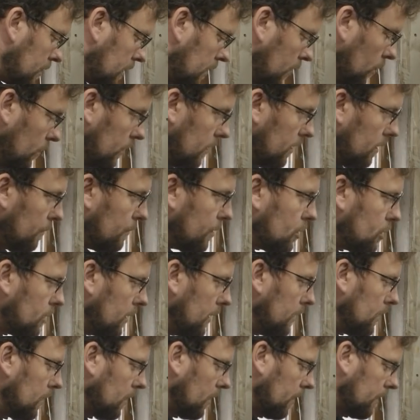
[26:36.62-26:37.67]
to do it in a
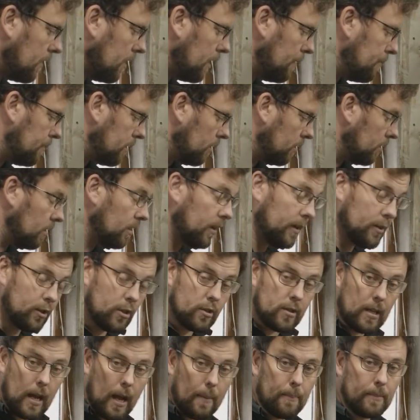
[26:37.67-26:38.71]
machine like I'm doing it. I
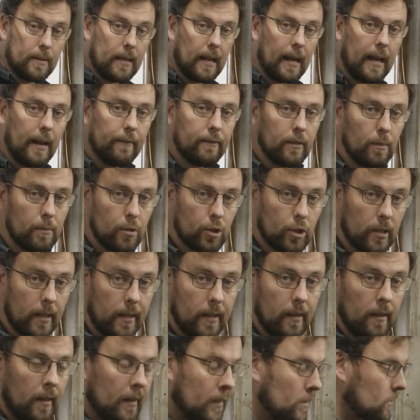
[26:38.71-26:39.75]
just happen to have the
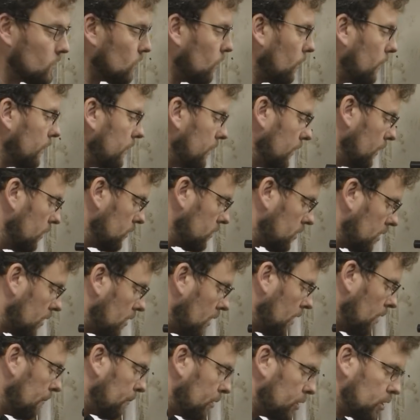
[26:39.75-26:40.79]
machine, so I use it,
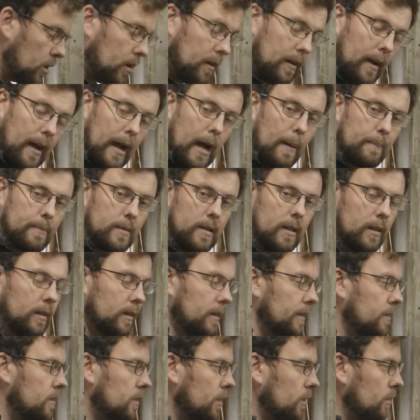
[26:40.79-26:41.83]
but you can
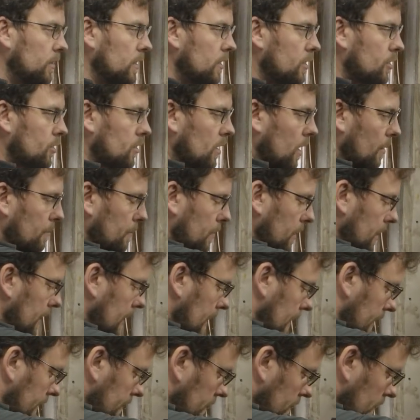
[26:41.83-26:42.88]
absolutely do this job by
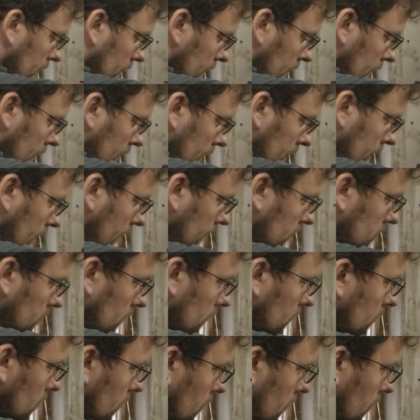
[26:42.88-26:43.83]
hand. Next thing